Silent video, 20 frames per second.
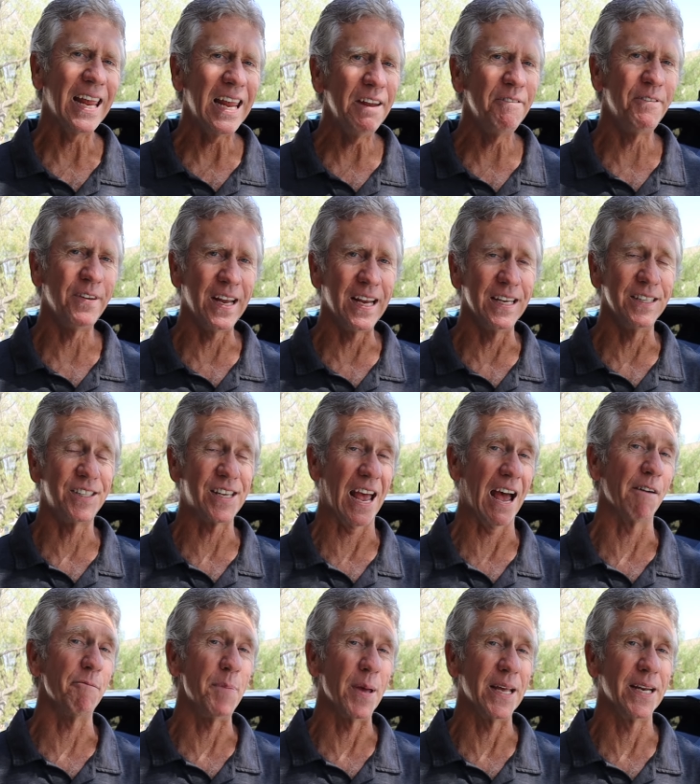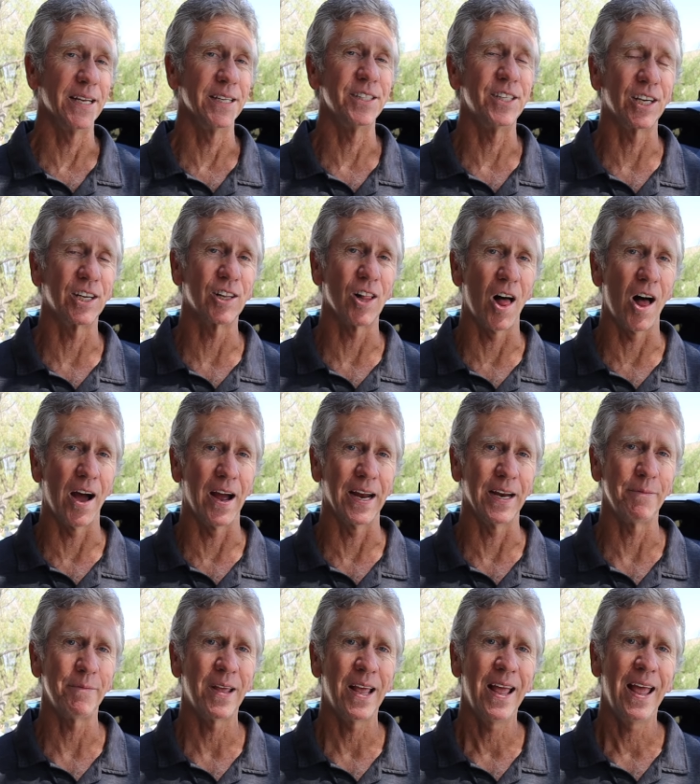EVs have been in
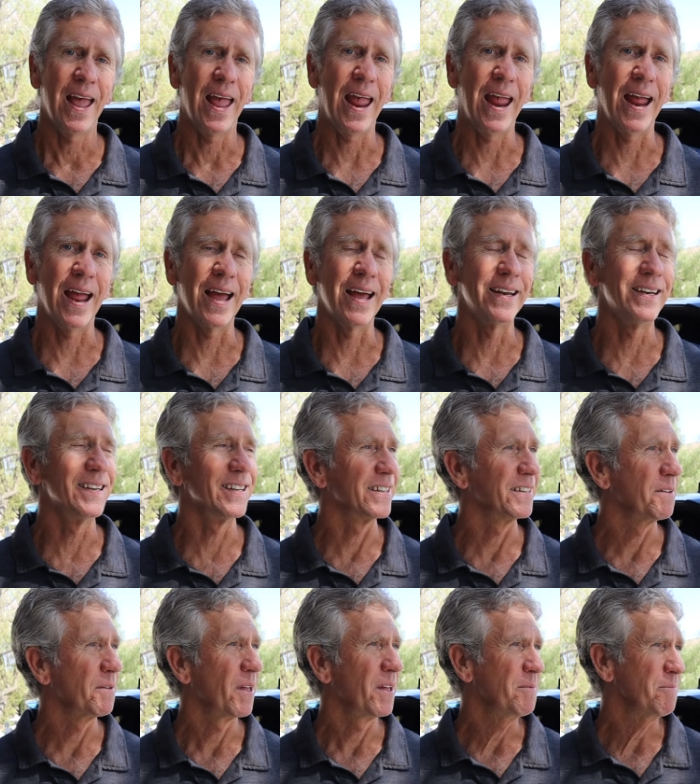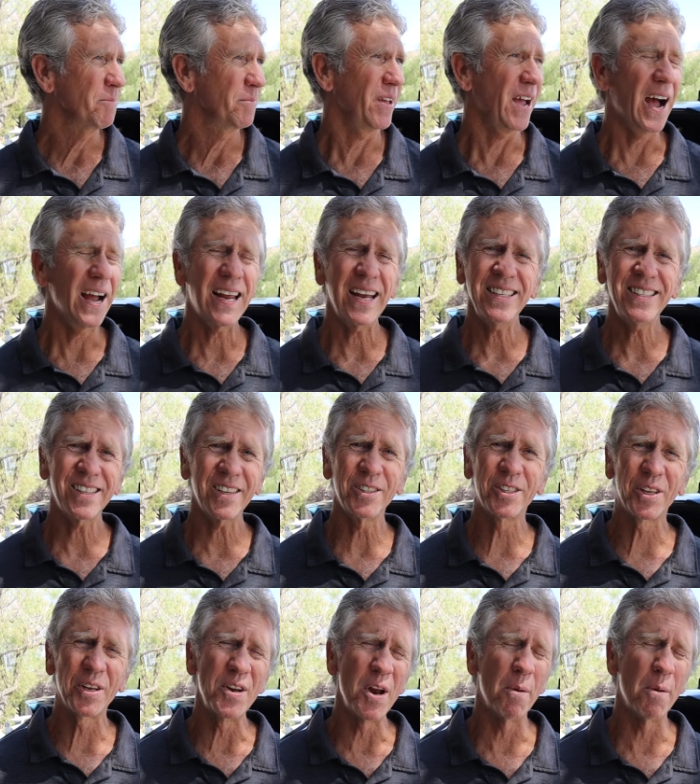decline. And I guess there's a